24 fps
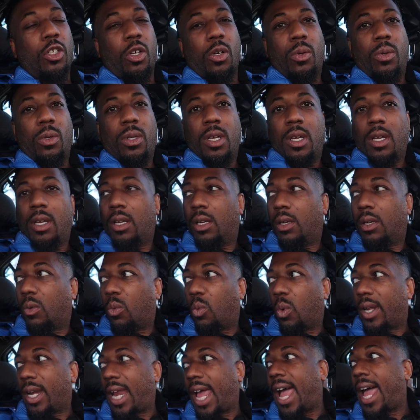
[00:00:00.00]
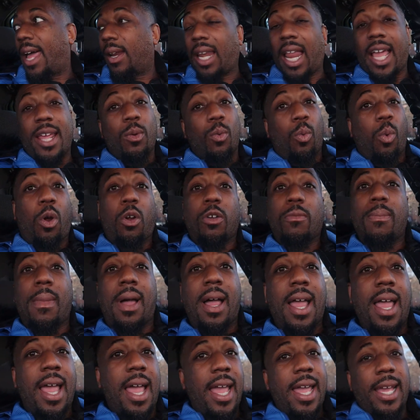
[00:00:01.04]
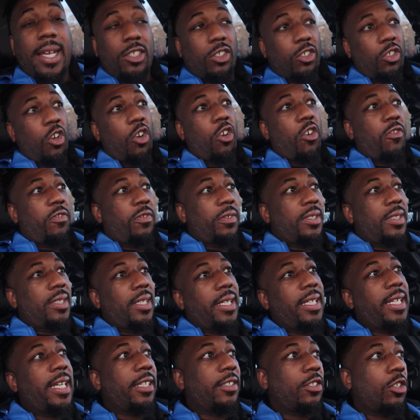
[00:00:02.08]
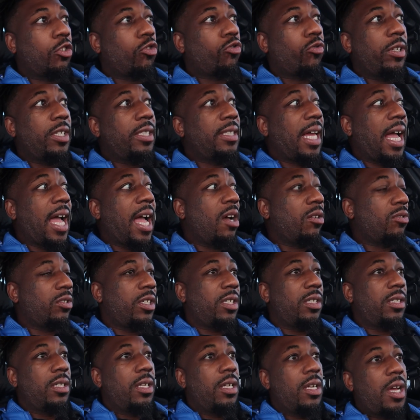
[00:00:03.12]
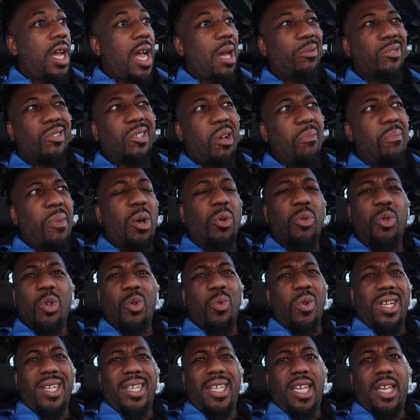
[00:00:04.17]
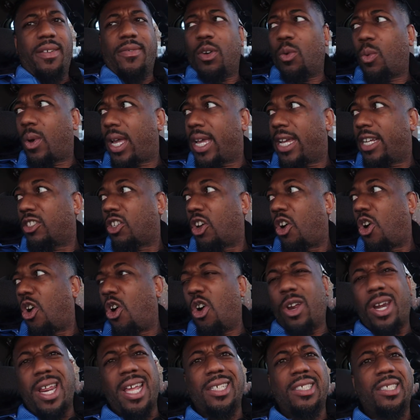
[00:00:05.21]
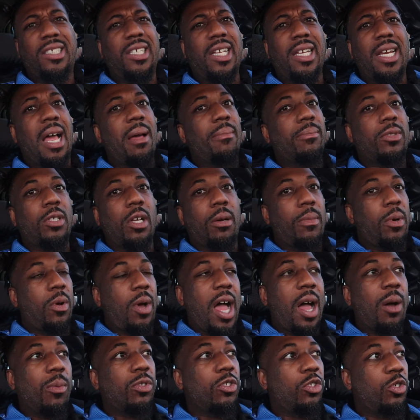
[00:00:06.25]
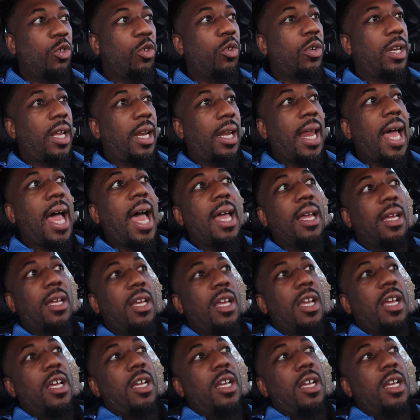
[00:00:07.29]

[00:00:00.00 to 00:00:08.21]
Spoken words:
So when I, like, work my ass off to get the 3,000, I'm talking about doing giveaways, all that shit. I'm talking about I was doing a lot.